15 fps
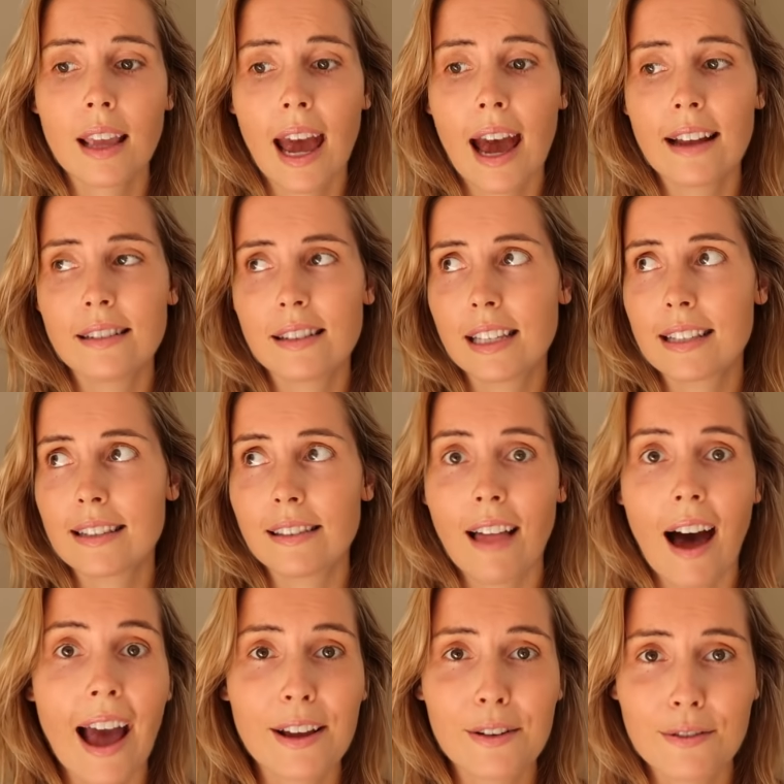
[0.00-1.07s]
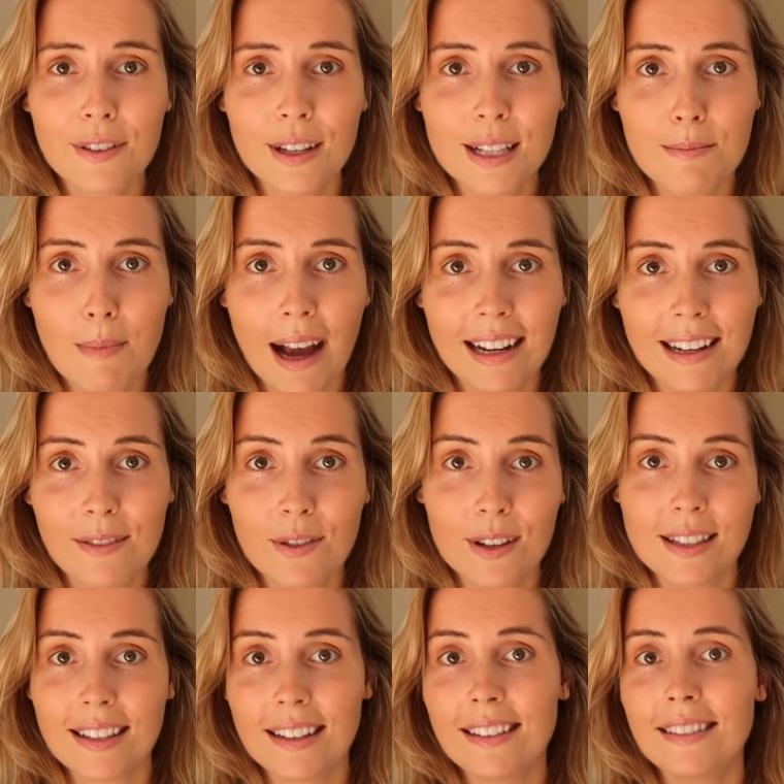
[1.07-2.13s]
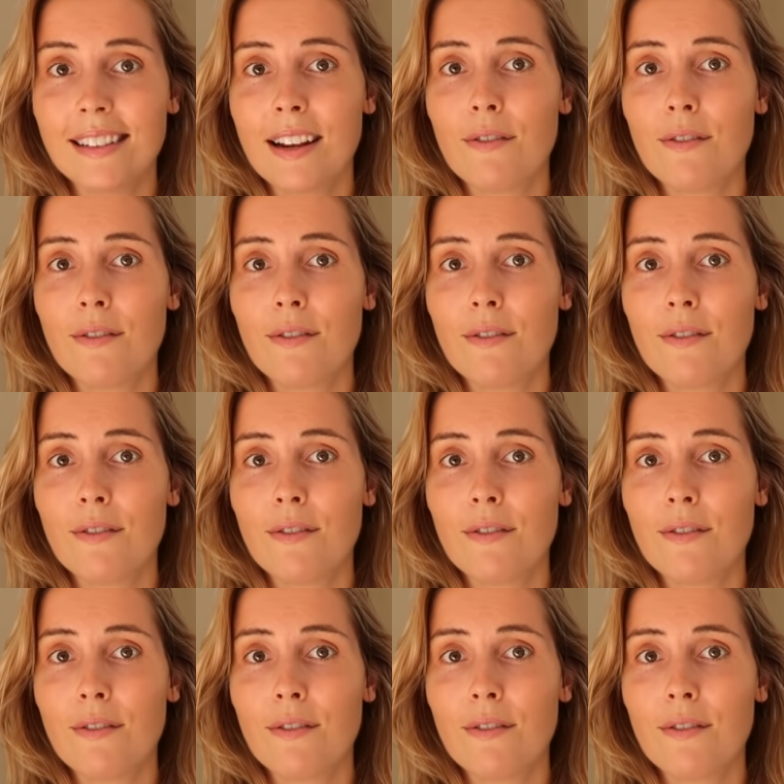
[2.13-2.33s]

And this life is magnificent